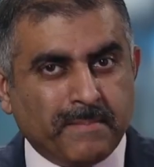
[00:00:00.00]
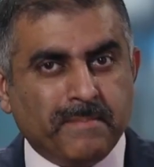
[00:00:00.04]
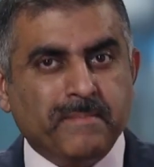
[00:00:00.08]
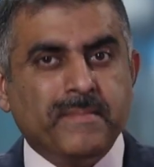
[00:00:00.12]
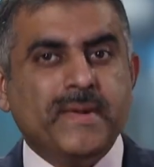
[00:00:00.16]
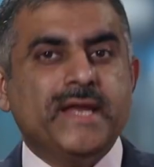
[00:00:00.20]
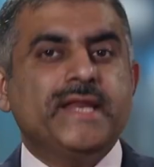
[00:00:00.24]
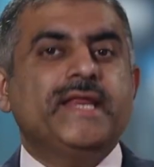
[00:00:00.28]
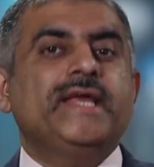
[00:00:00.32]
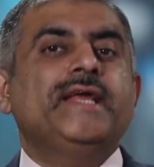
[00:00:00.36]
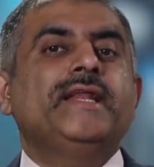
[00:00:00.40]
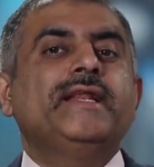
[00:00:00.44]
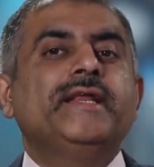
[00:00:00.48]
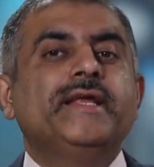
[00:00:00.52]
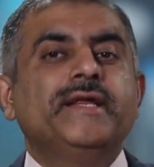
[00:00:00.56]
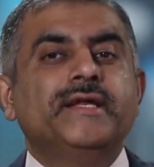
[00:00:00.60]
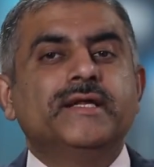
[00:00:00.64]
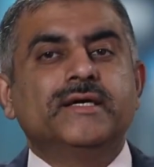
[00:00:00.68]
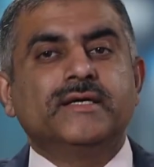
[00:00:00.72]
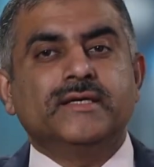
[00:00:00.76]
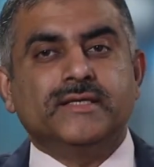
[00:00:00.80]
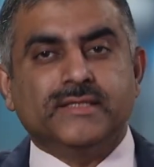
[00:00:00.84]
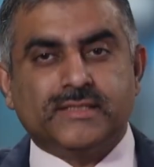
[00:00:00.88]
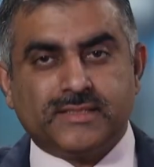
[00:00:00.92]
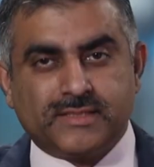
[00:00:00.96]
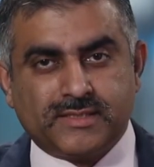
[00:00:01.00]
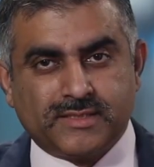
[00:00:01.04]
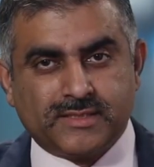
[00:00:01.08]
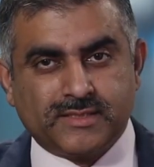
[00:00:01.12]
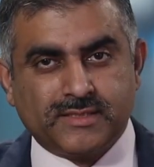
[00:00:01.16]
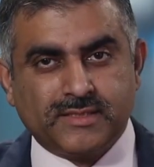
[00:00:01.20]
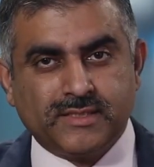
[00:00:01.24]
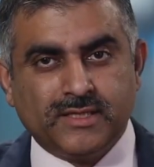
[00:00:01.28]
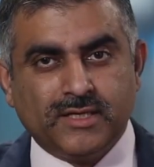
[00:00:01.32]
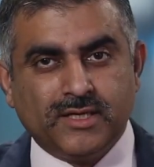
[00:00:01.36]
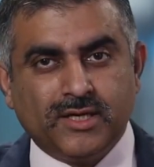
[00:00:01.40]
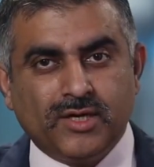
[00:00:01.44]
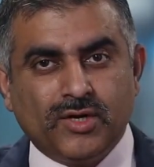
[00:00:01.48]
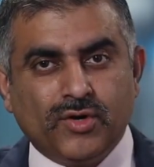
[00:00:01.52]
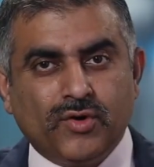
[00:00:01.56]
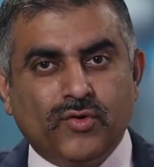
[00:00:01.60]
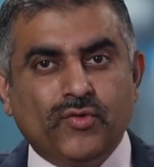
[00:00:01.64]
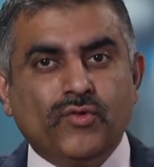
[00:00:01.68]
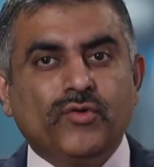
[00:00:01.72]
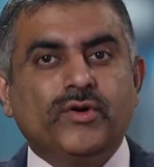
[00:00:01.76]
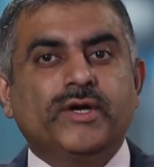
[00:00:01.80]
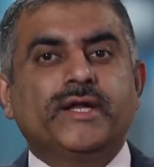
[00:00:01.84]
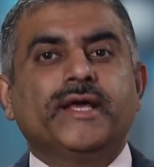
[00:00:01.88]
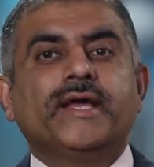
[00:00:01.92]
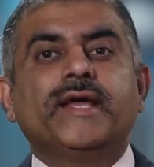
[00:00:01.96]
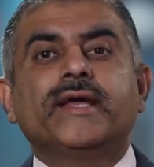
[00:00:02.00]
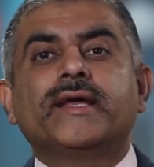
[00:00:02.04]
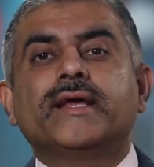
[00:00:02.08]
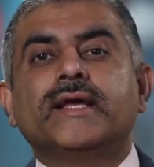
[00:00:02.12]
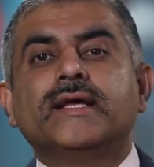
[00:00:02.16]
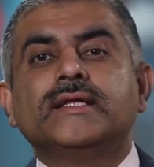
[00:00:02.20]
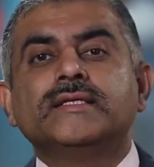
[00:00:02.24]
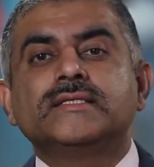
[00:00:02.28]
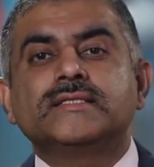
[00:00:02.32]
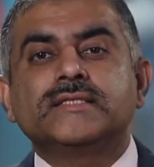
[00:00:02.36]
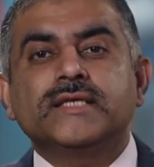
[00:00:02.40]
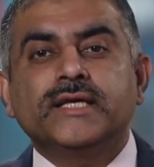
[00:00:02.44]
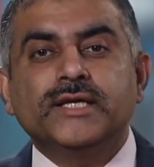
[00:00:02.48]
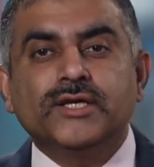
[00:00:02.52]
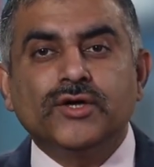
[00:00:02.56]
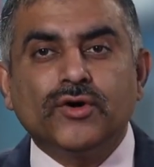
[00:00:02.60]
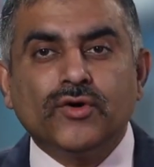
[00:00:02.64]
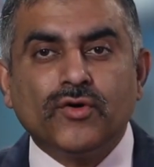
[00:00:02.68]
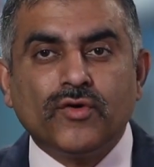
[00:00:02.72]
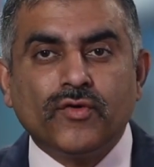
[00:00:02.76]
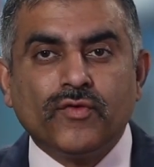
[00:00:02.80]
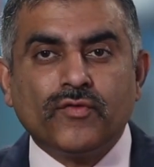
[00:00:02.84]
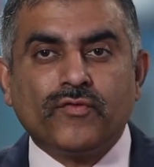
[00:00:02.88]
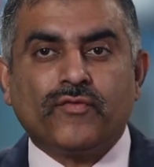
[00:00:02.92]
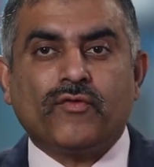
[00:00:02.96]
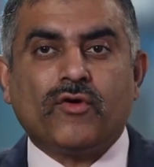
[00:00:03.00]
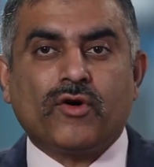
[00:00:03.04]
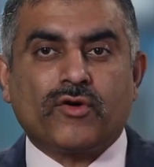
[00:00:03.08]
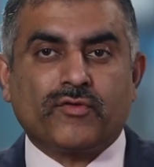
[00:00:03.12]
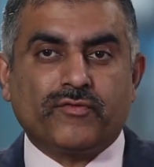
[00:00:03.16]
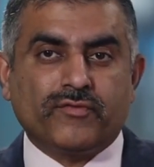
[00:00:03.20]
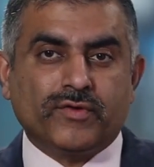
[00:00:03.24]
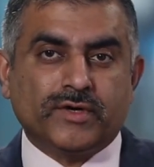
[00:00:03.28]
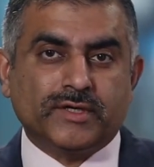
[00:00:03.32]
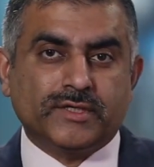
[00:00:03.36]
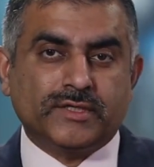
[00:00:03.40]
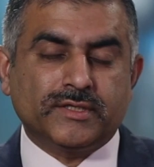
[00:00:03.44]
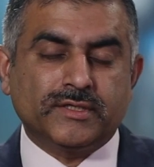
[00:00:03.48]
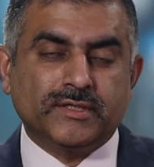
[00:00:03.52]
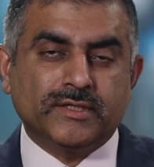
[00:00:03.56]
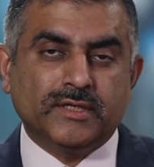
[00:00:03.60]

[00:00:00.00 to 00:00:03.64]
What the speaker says: many leaders who take InceDo forward.